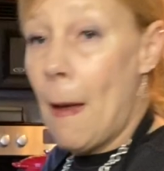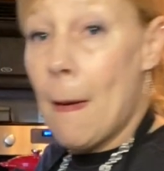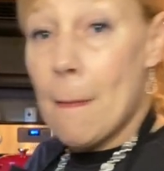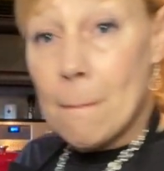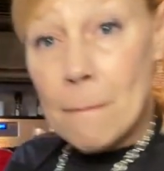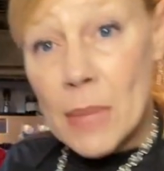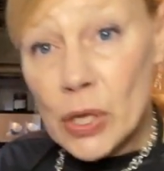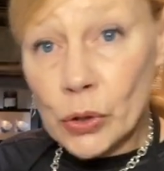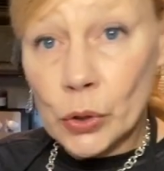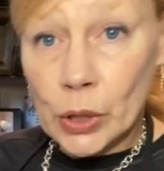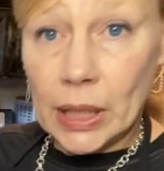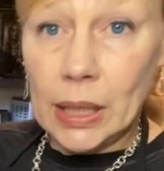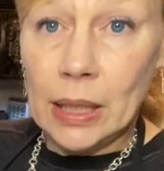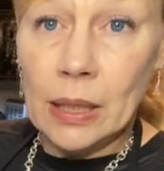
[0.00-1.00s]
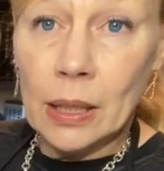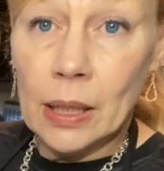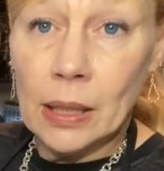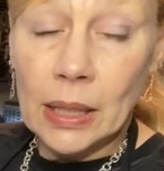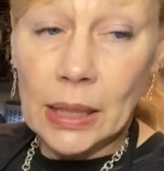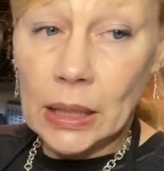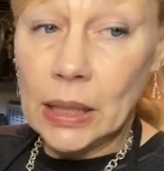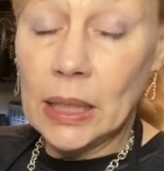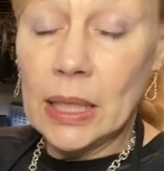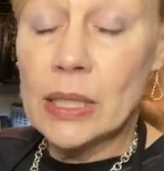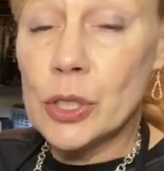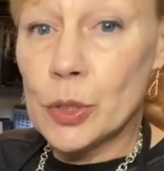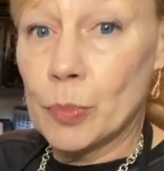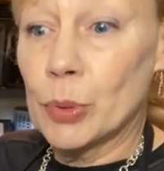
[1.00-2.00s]
milk in
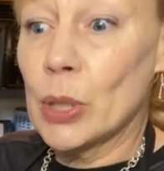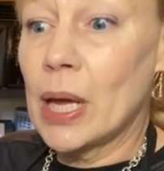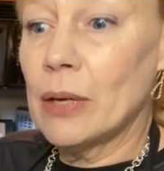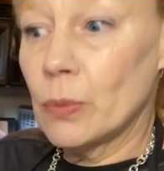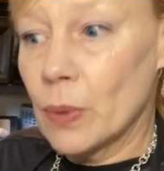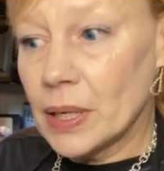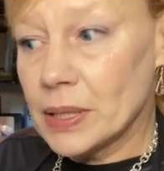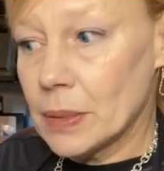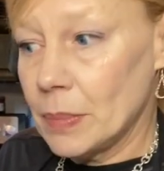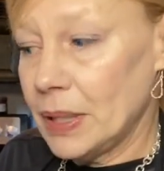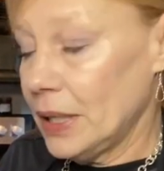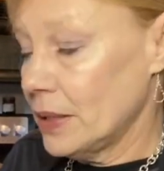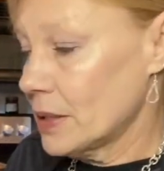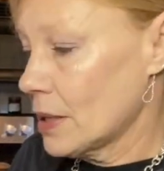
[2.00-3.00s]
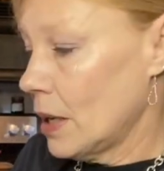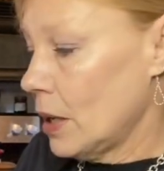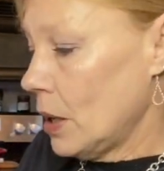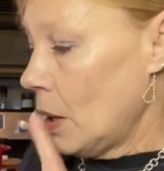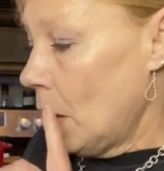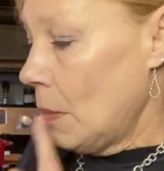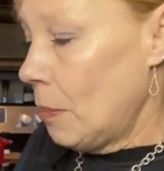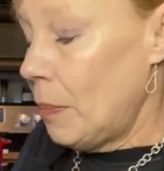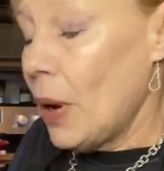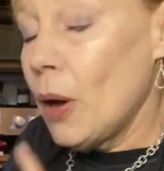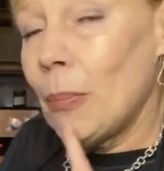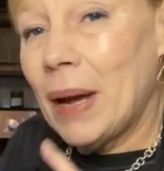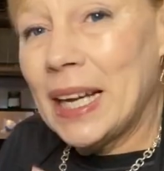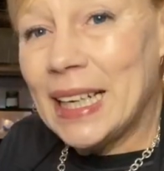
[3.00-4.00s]
yeast bread recipes,
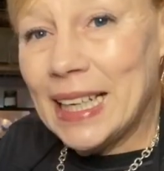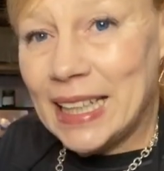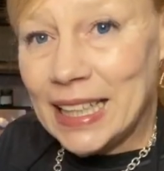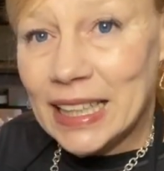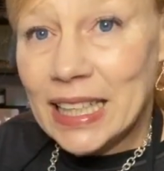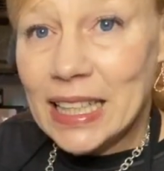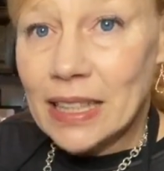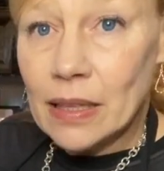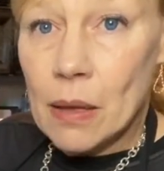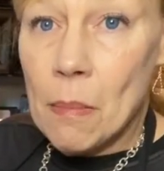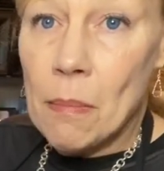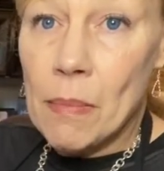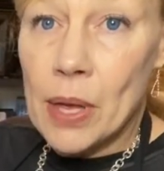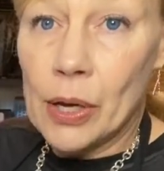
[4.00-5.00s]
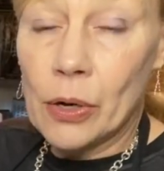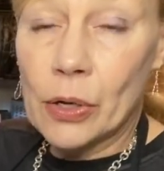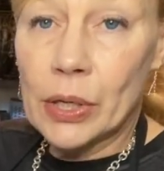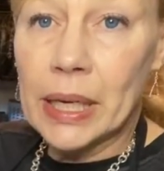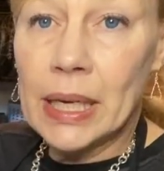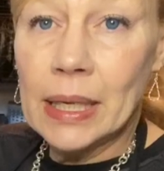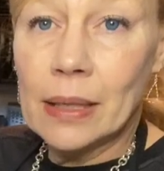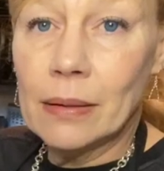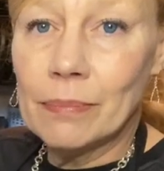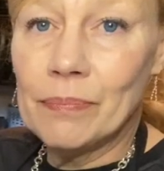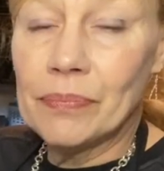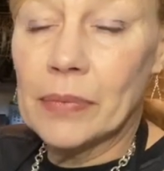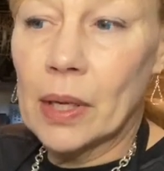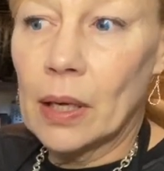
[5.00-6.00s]
but by heating the milk, it
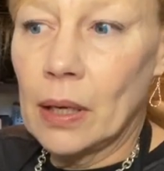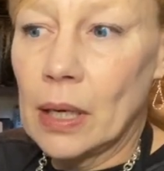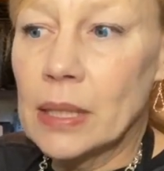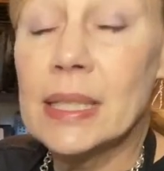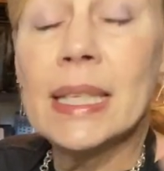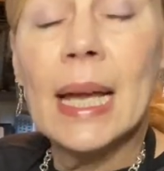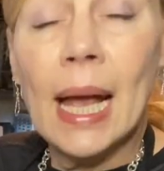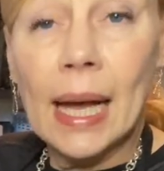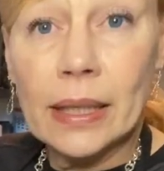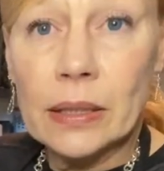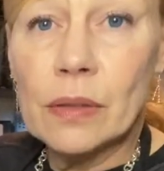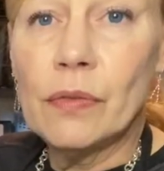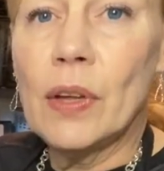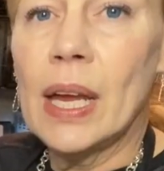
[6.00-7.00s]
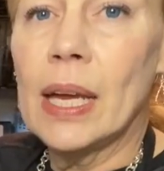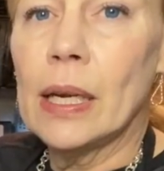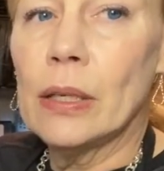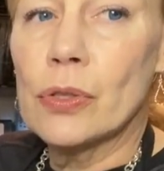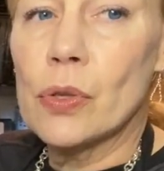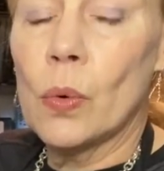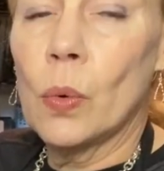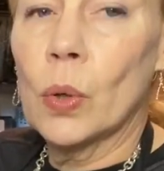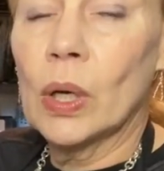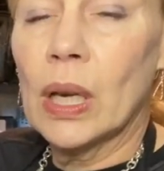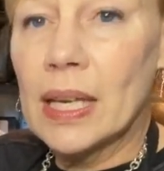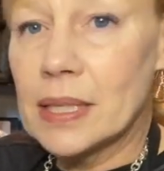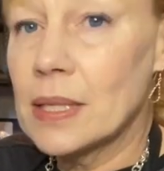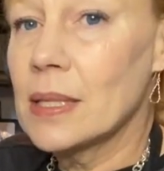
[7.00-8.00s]
deactivates or
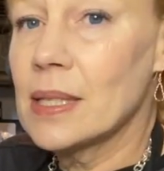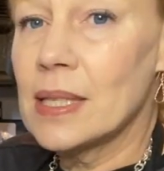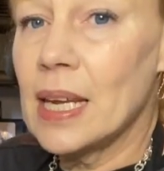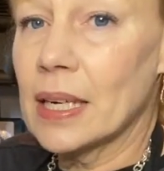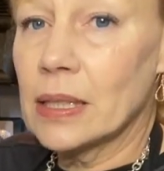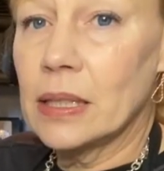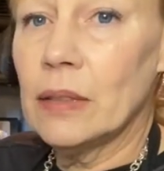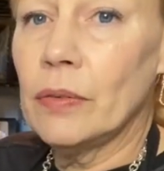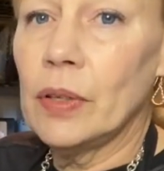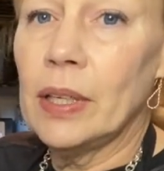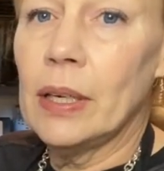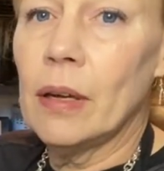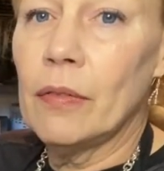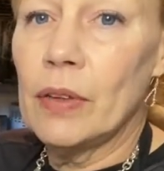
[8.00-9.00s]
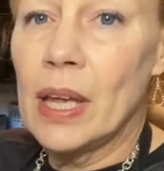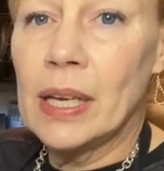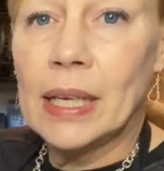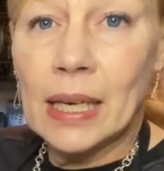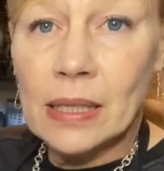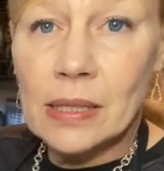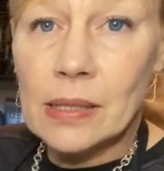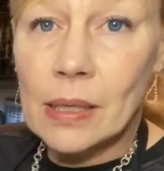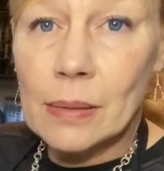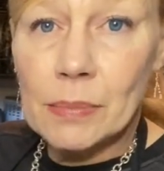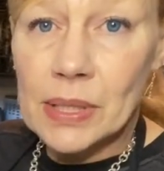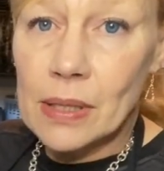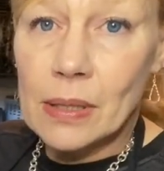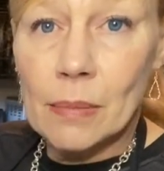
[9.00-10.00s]
lessens the activity of any
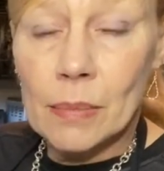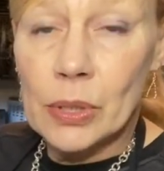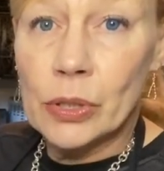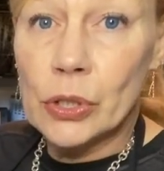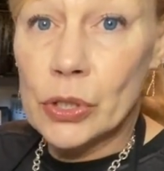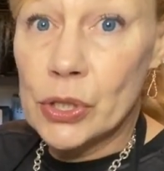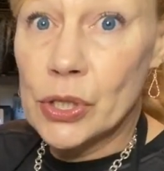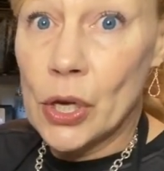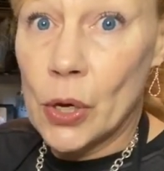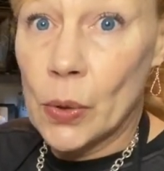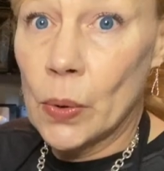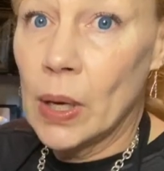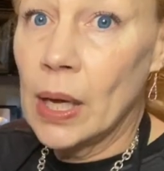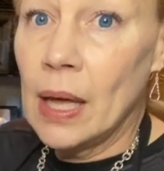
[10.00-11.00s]
enzymes in the milk. So